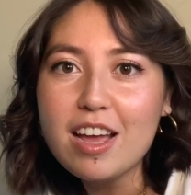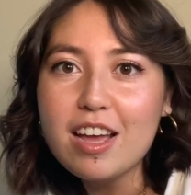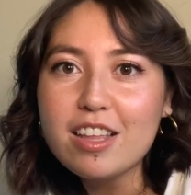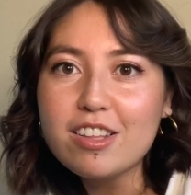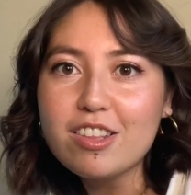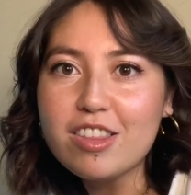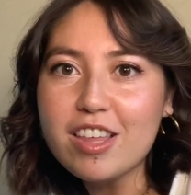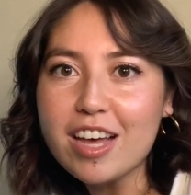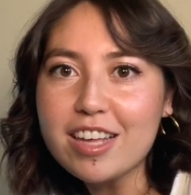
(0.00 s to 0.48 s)

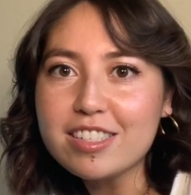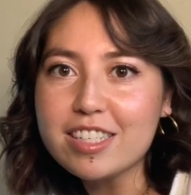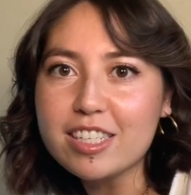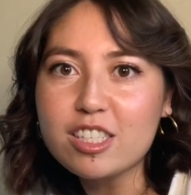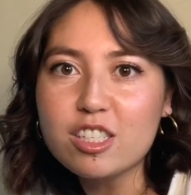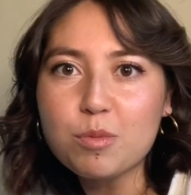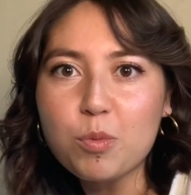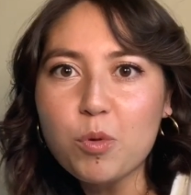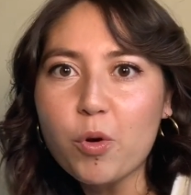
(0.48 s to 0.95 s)
thus
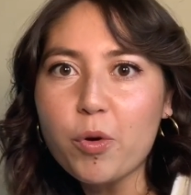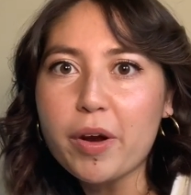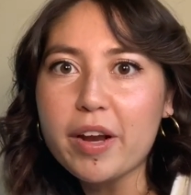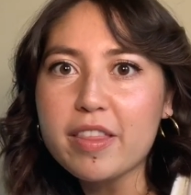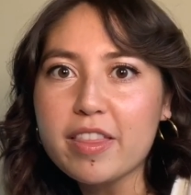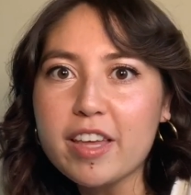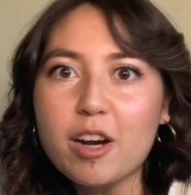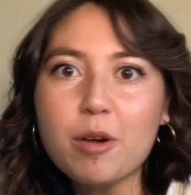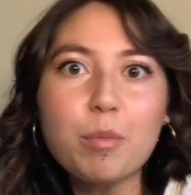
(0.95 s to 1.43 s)
exploring
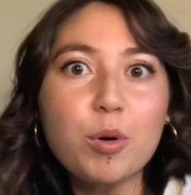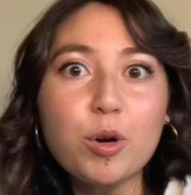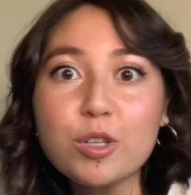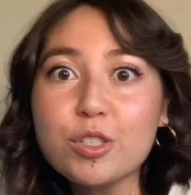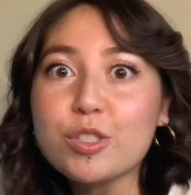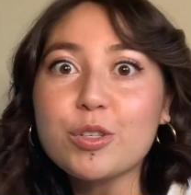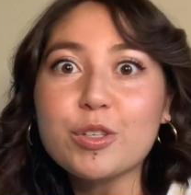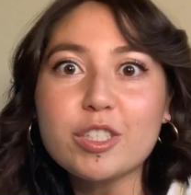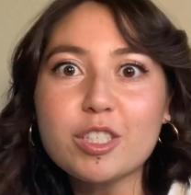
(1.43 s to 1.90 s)
their
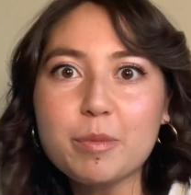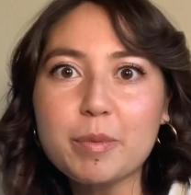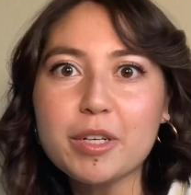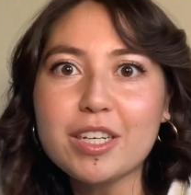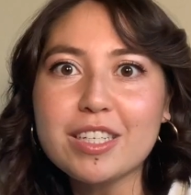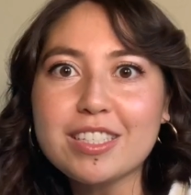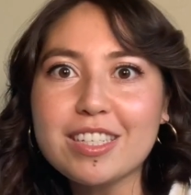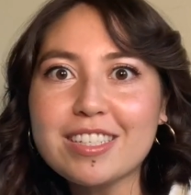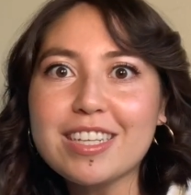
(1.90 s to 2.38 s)
personal
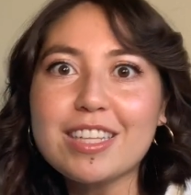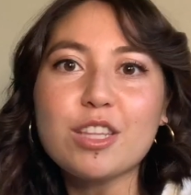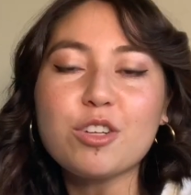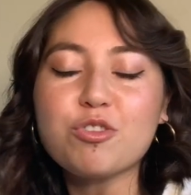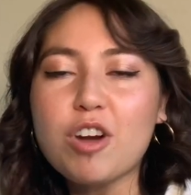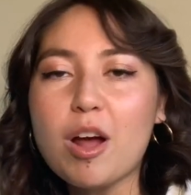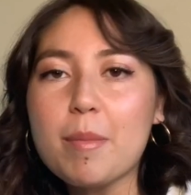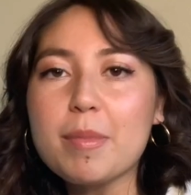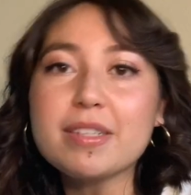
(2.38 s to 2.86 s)
experiences and the
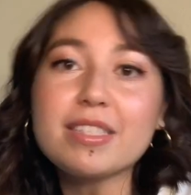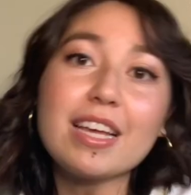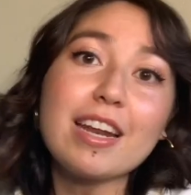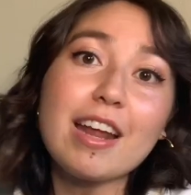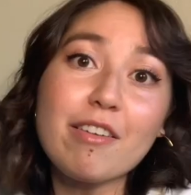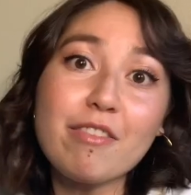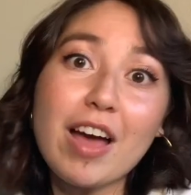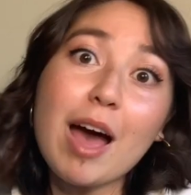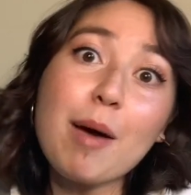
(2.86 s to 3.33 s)
traumas that
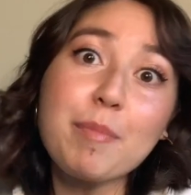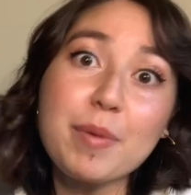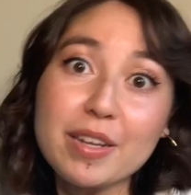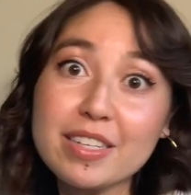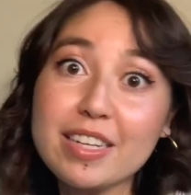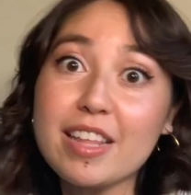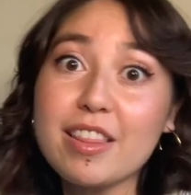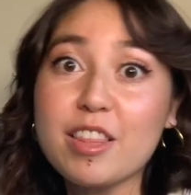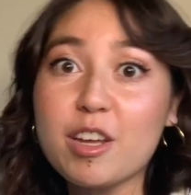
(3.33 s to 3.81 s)
have
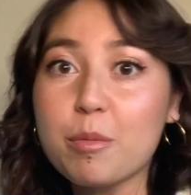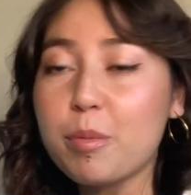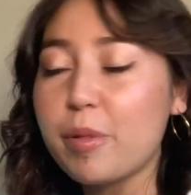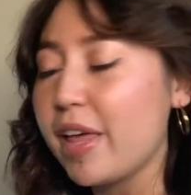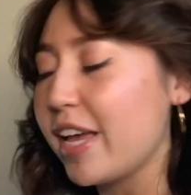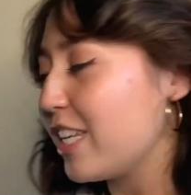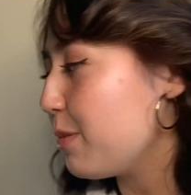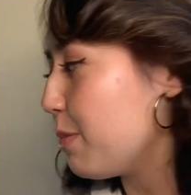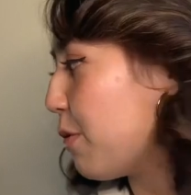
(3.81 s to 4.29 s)
happened in their
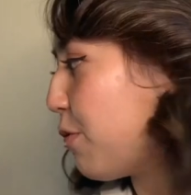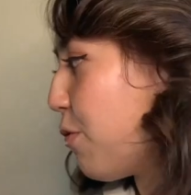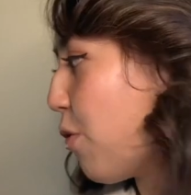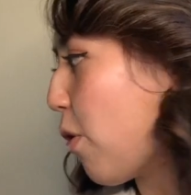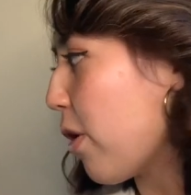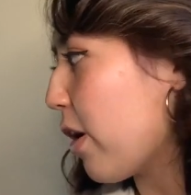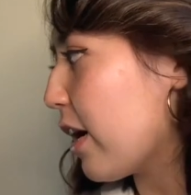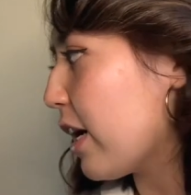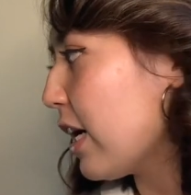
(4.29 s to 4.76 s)
plays
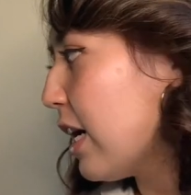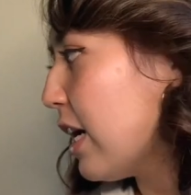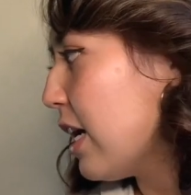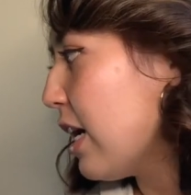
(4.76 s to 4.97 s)
before.